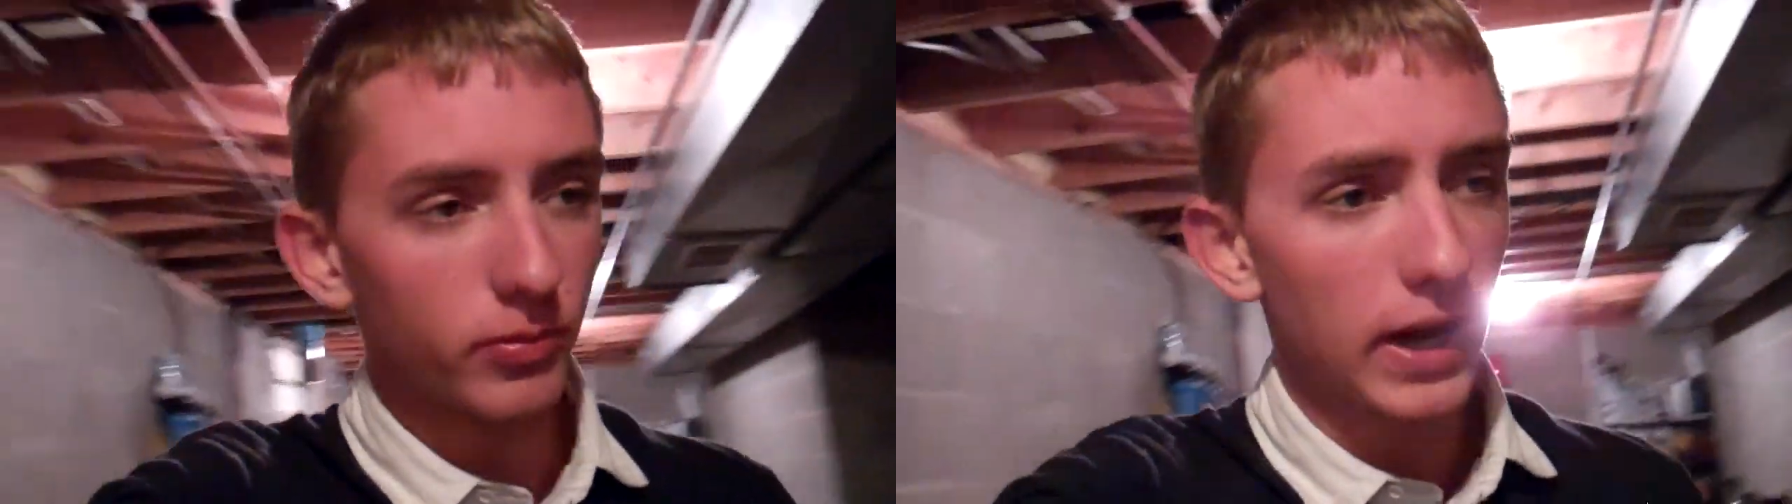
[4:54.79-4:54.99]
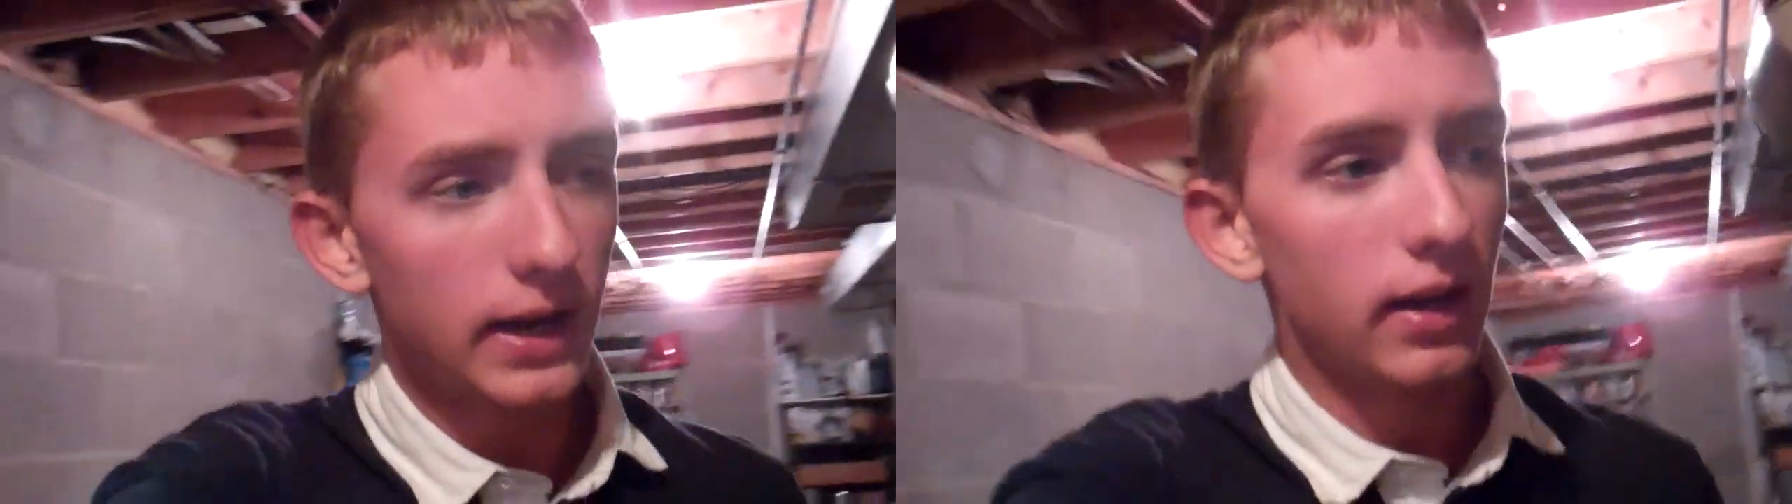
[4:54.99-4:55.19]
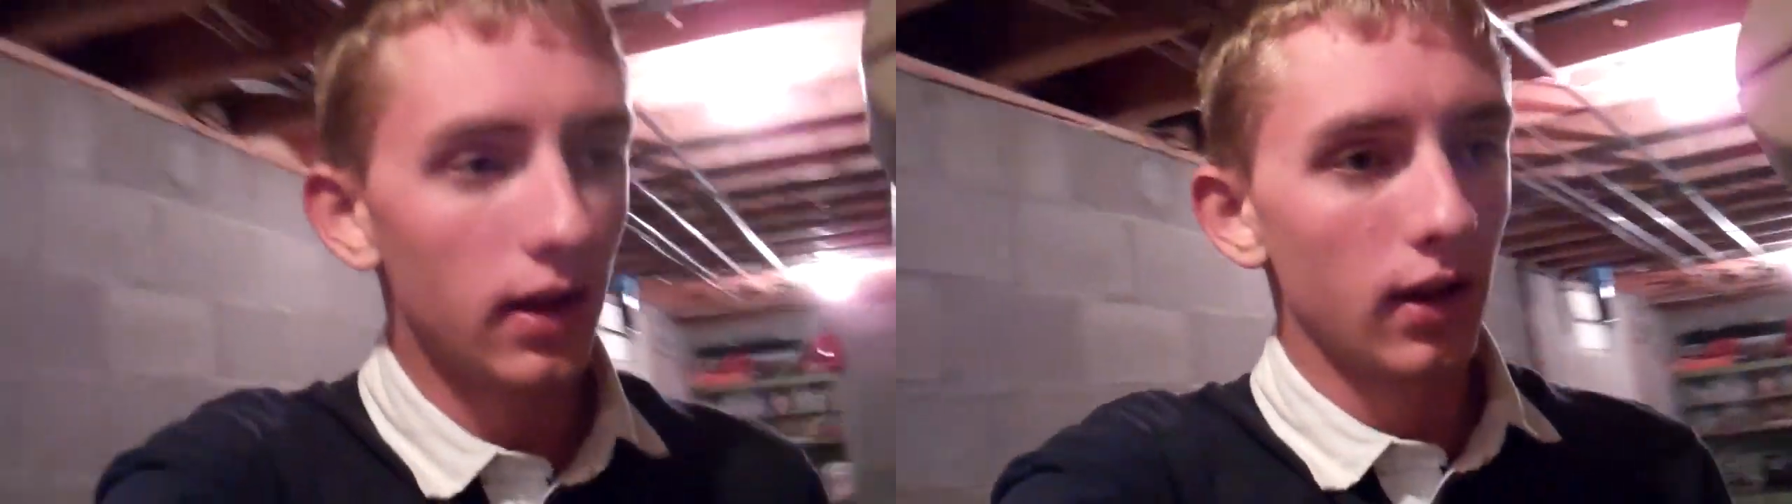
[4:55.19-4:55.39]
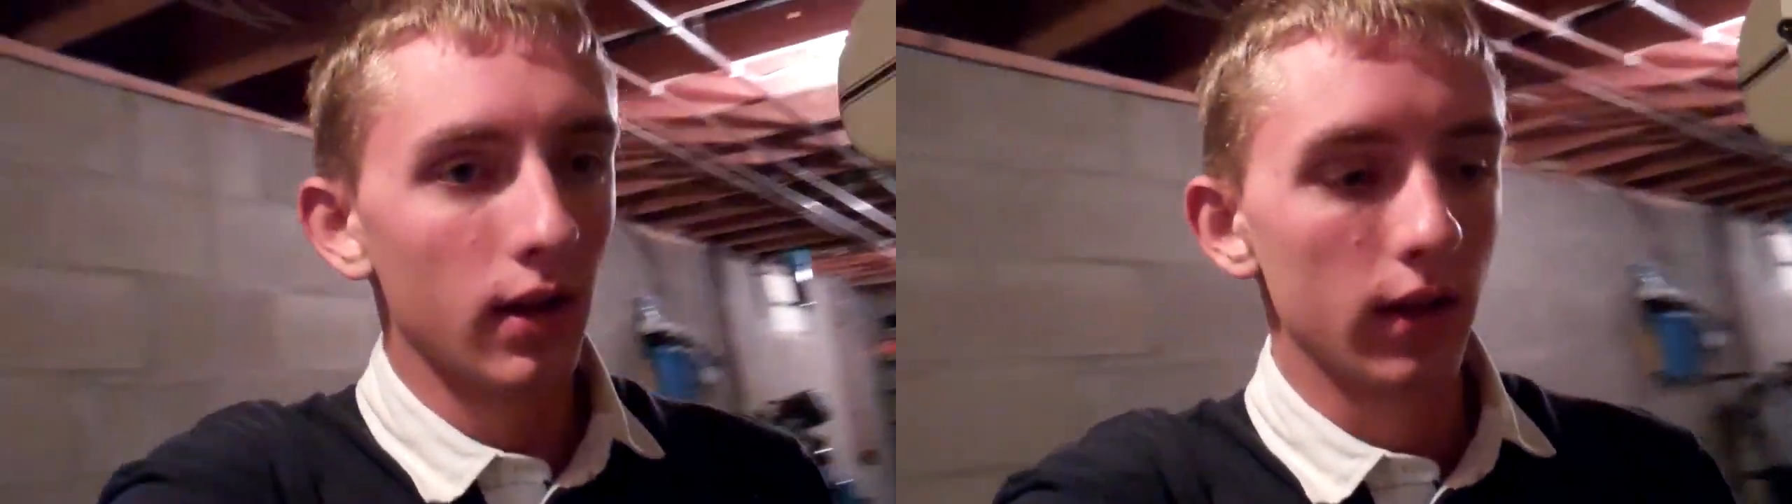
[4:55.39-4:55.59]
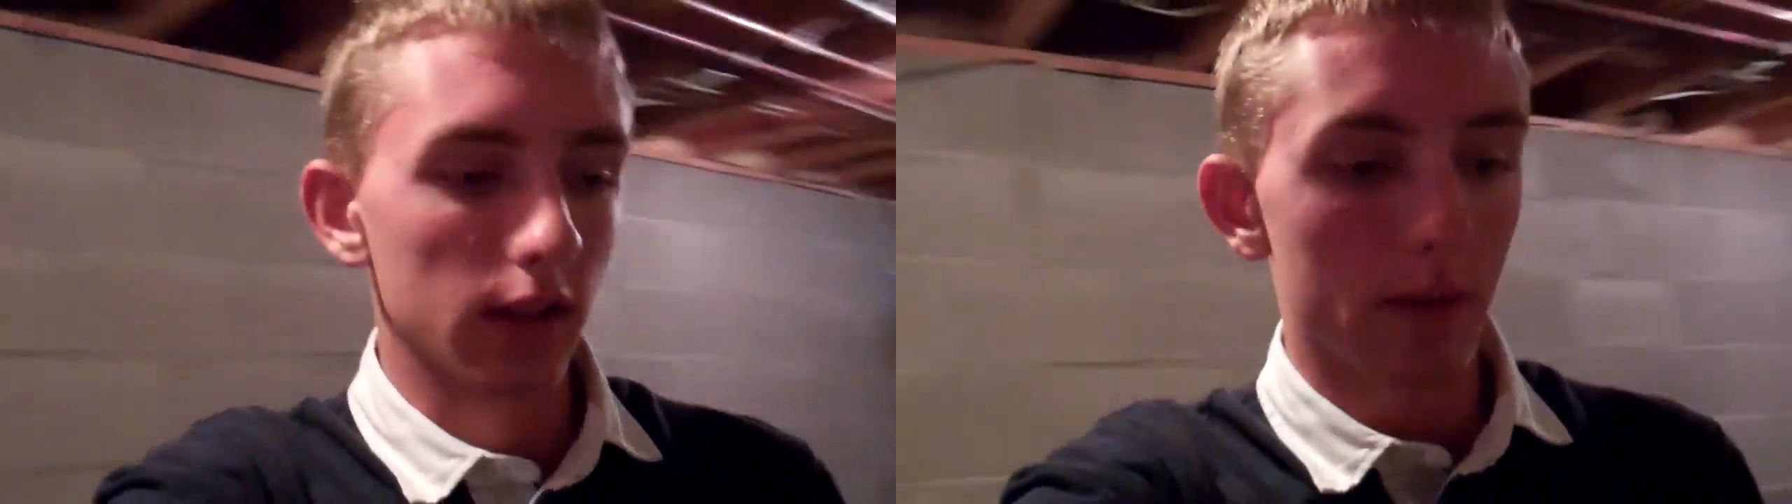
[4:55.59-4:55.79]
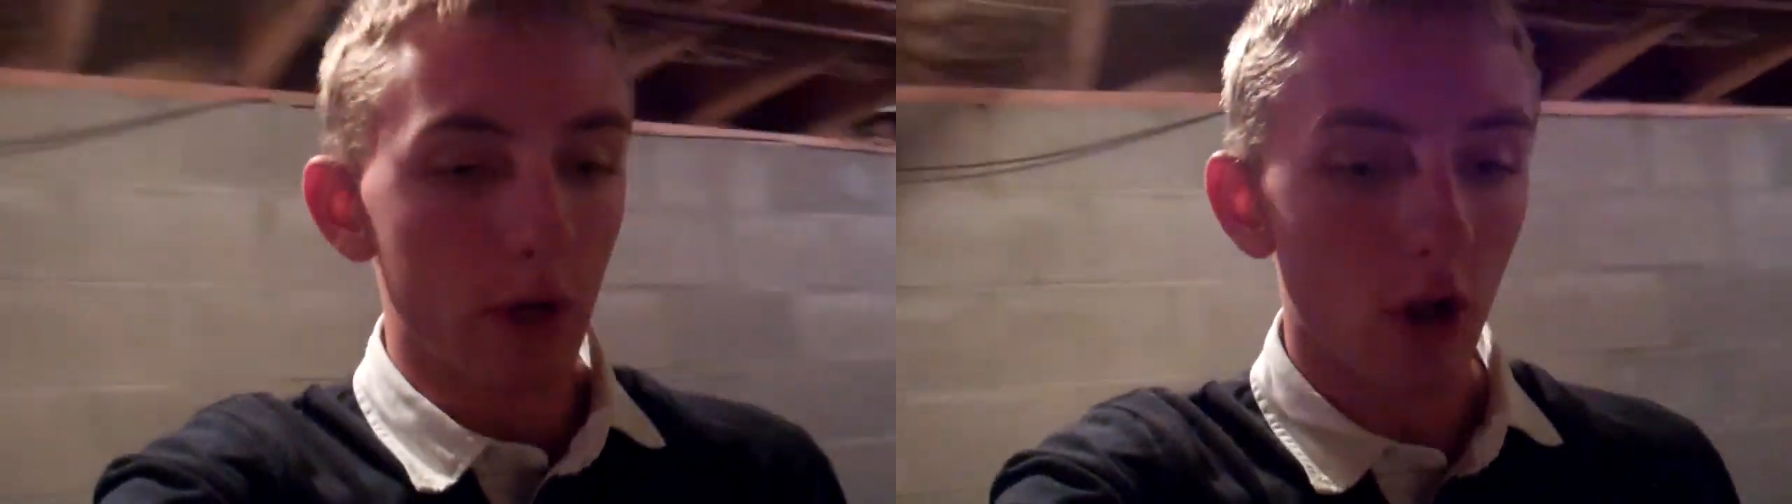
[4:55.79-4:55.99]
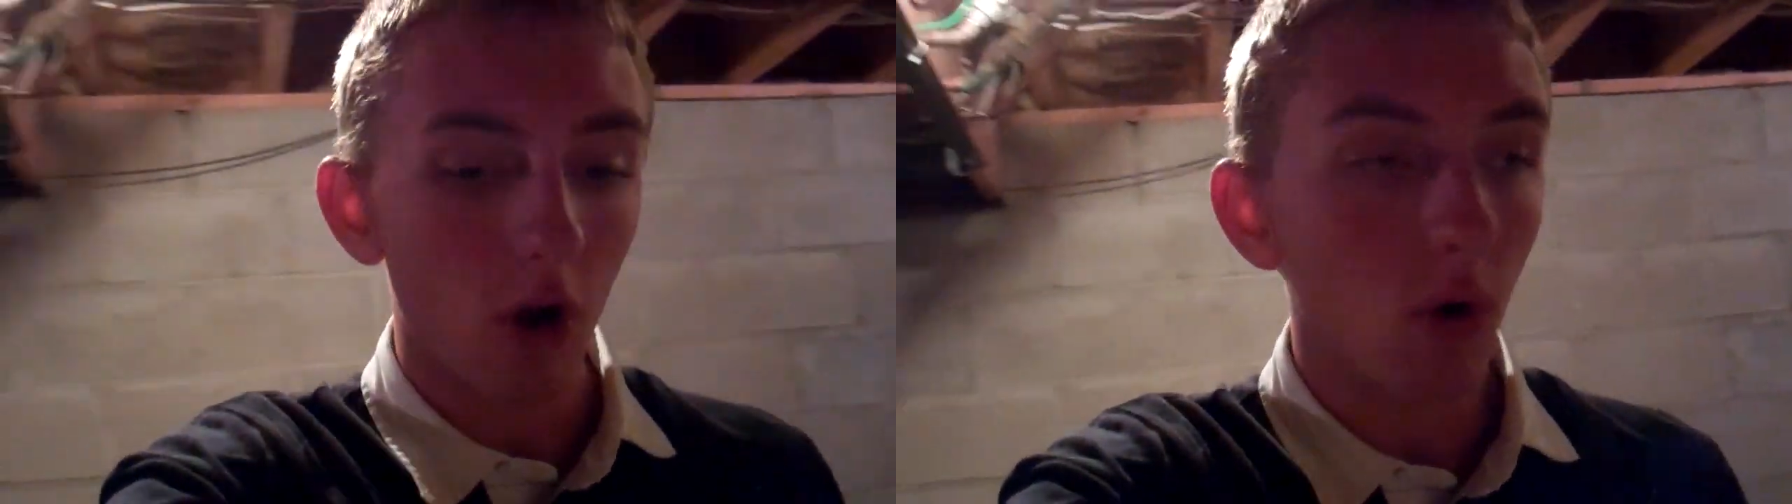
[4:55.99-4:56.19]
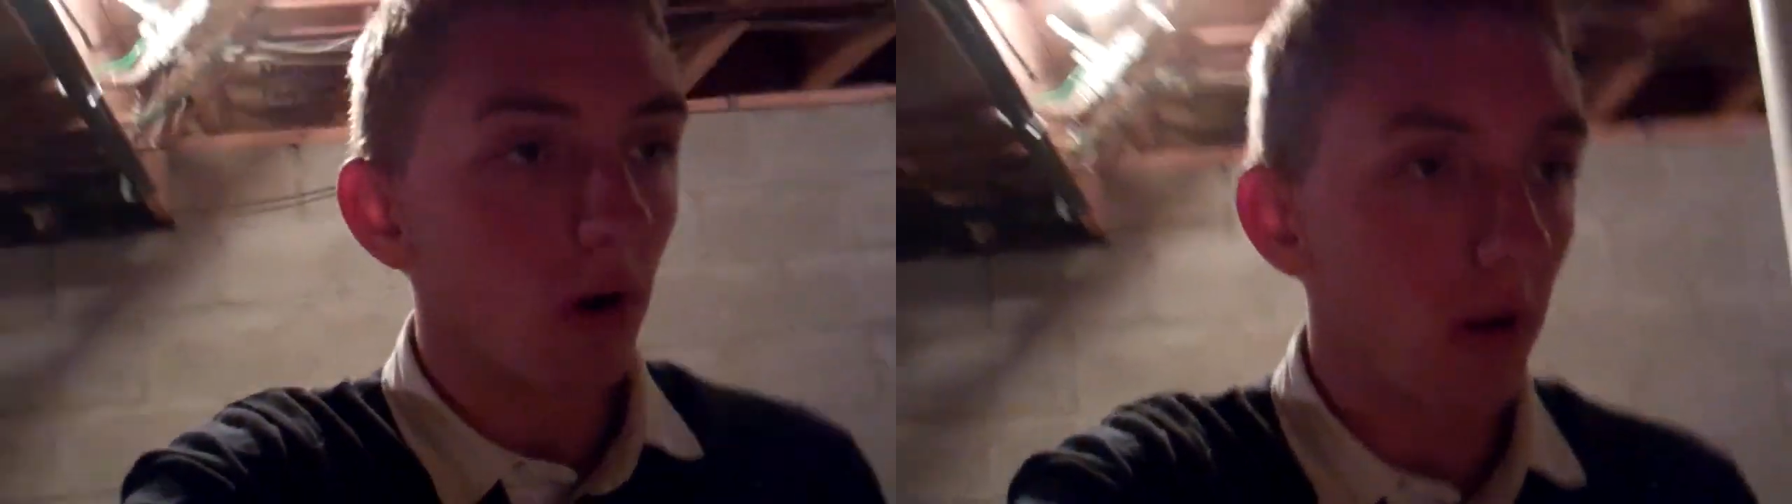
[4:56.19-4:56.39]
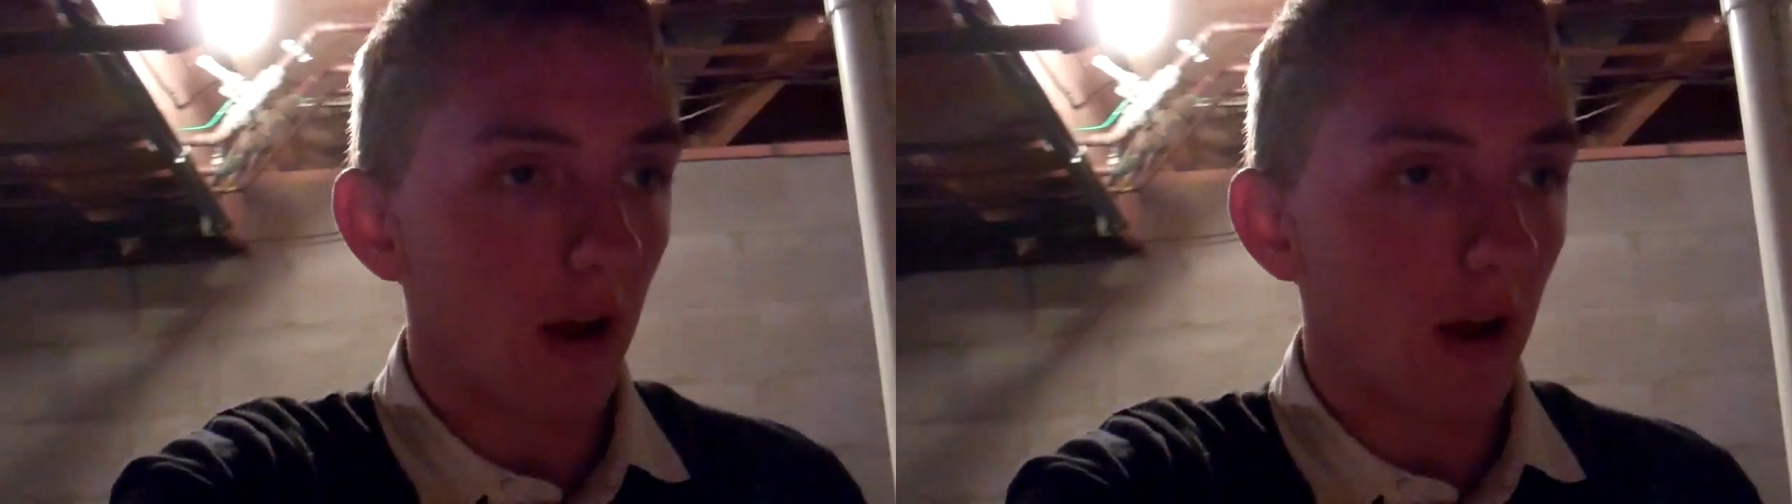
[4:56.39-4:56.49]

made. Let me know.